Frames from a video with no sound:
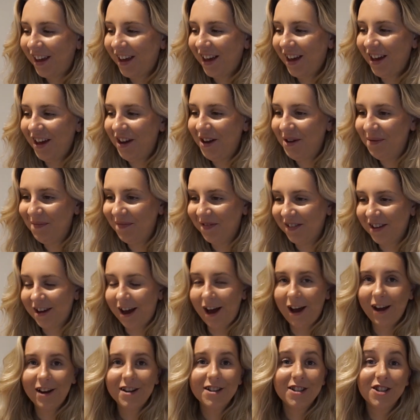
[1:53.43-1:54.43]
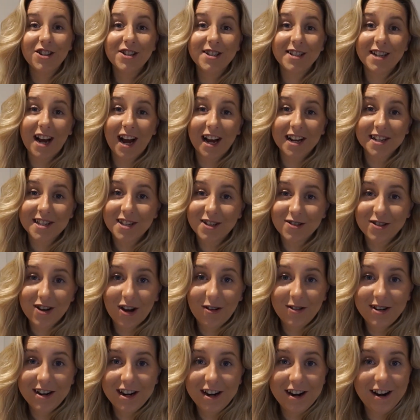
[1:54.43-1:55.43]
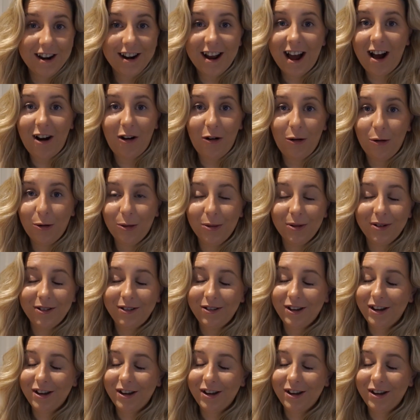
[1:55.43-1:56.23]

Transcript: yeah, it's just a hassle going in and out